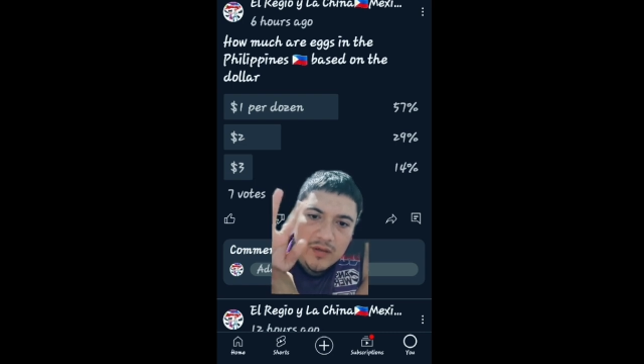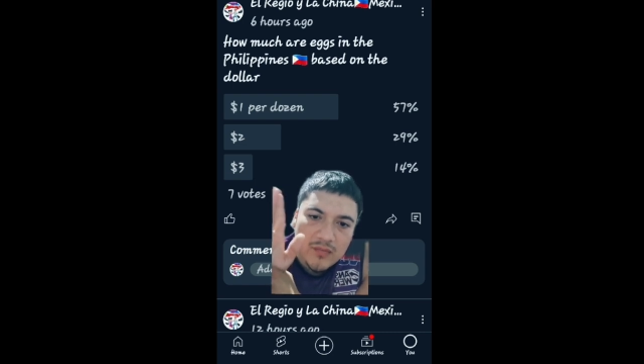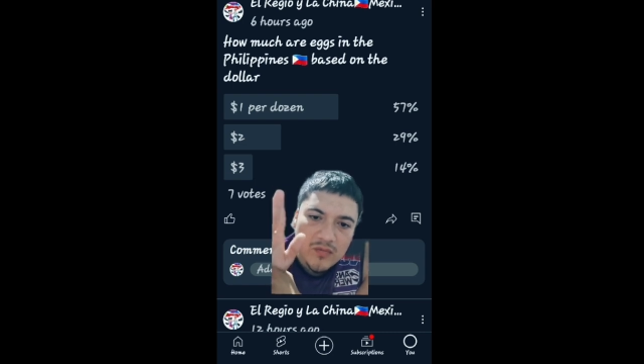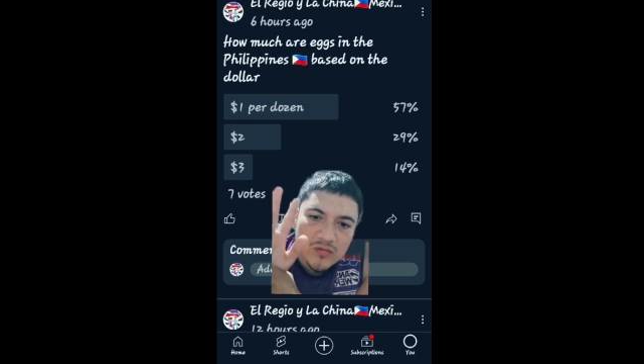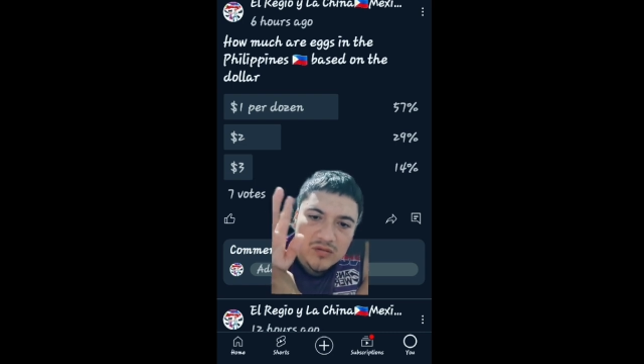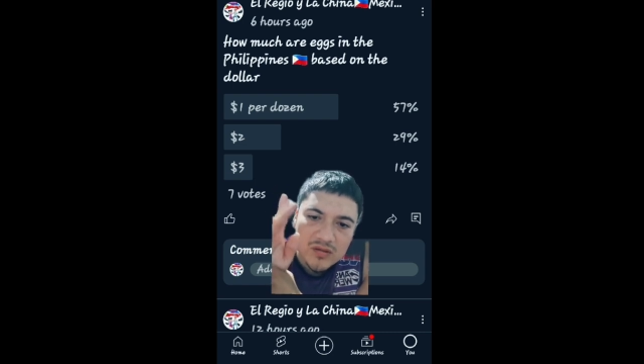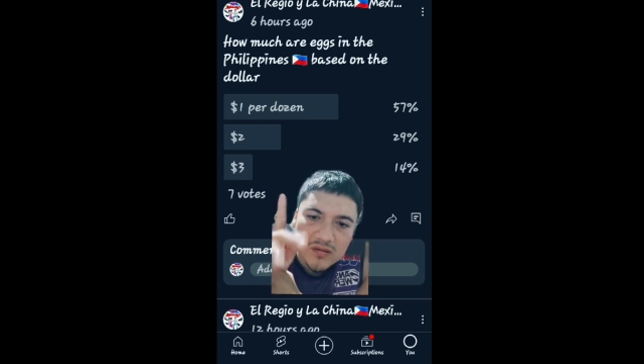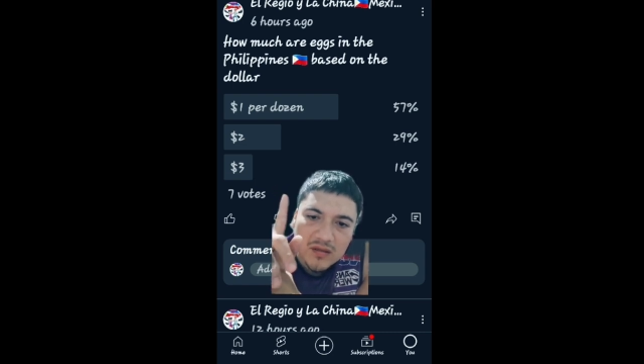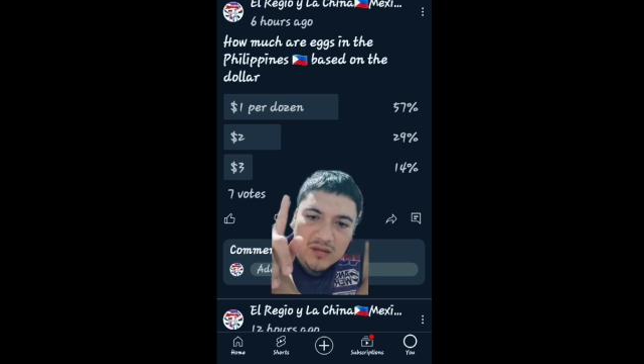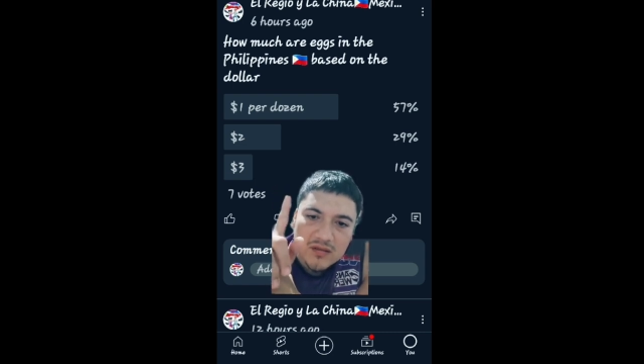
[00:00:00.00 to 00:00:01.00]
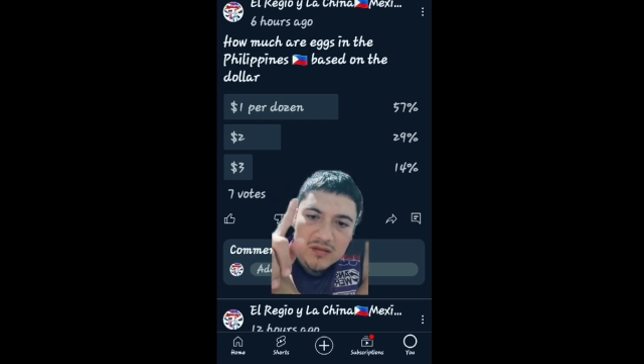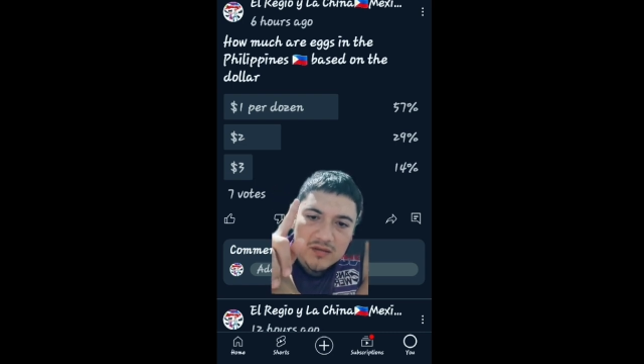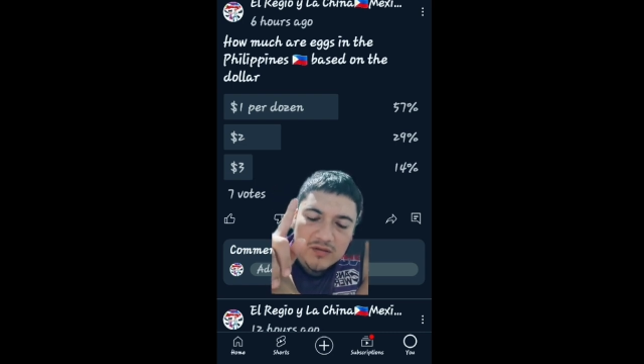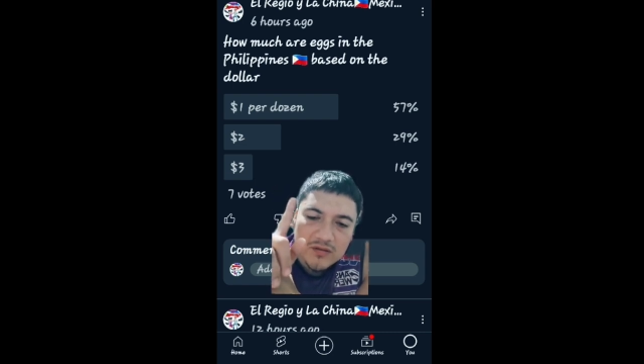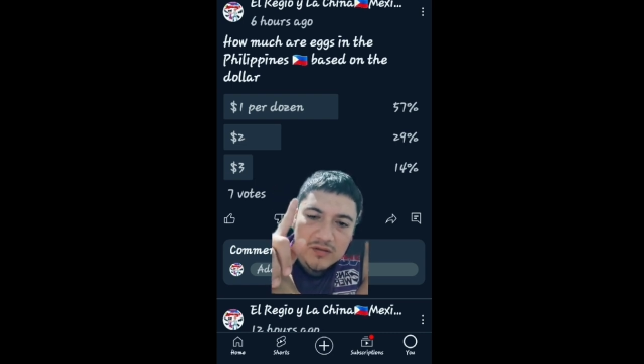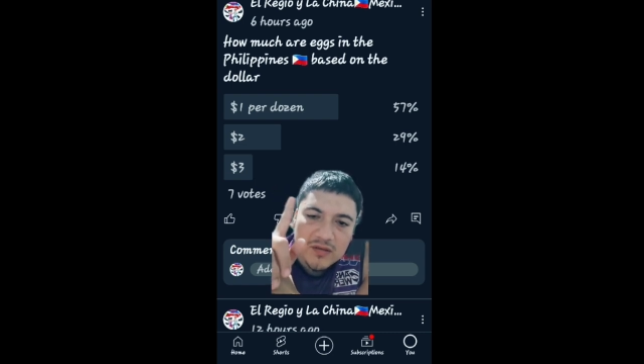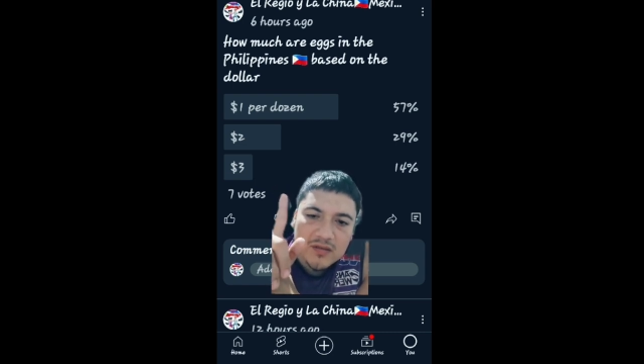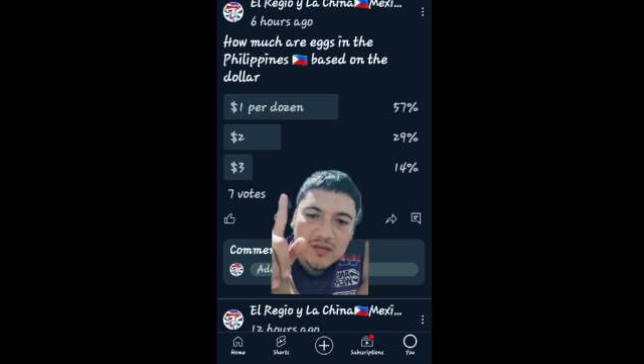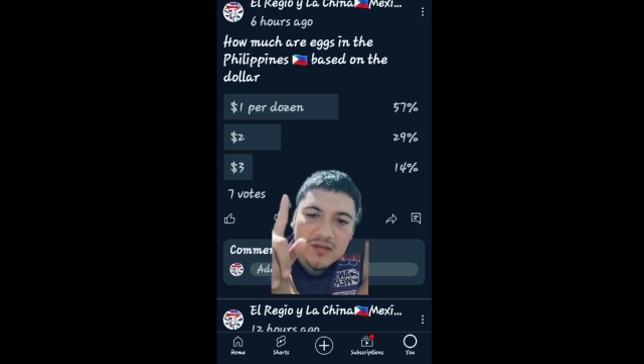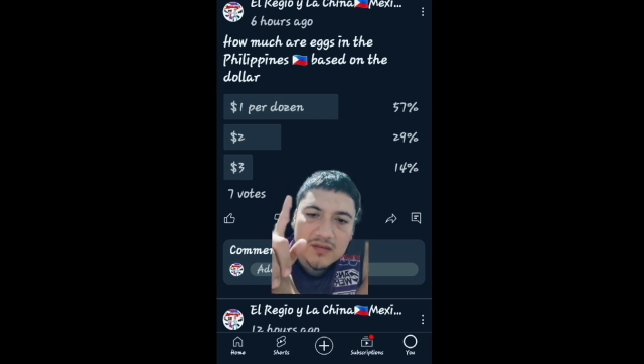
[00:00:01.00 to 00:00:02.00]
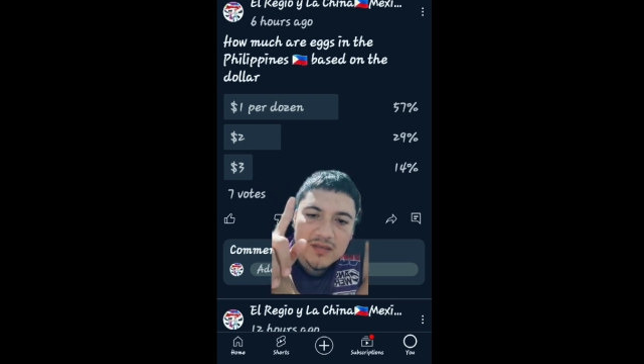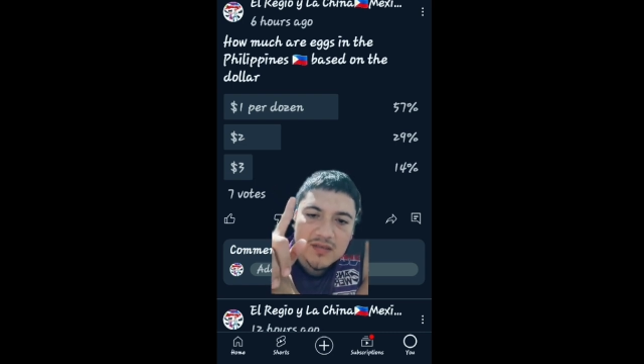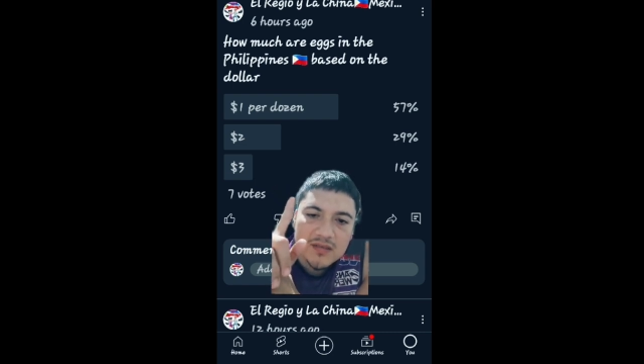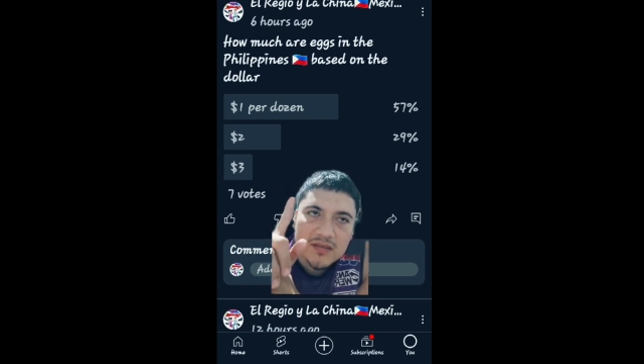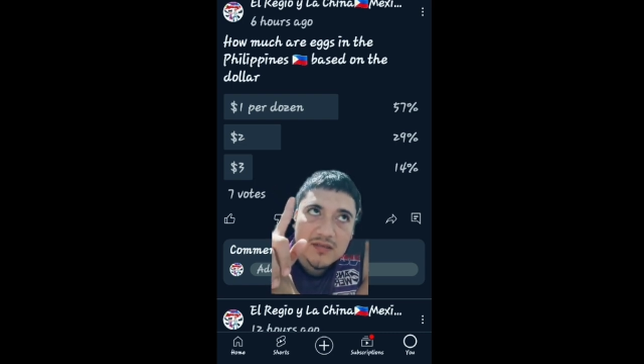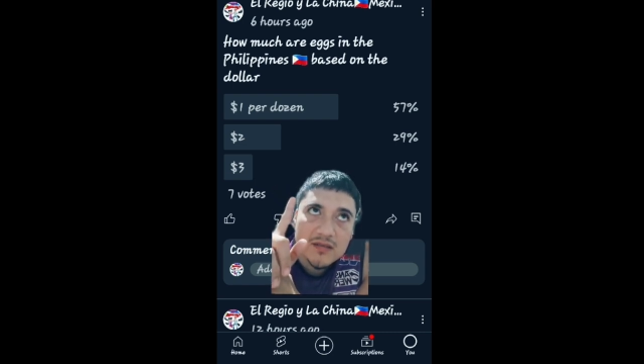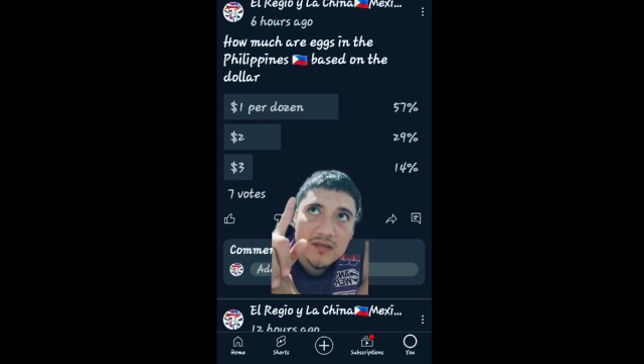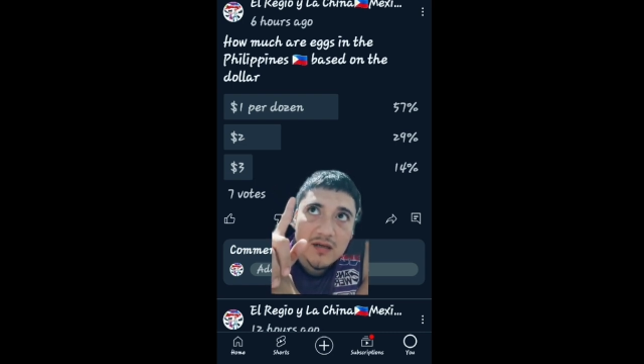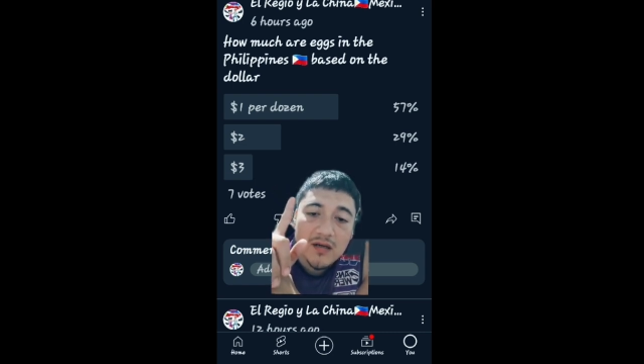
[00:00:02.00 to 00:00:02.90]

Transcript: almost a dozen you it's it's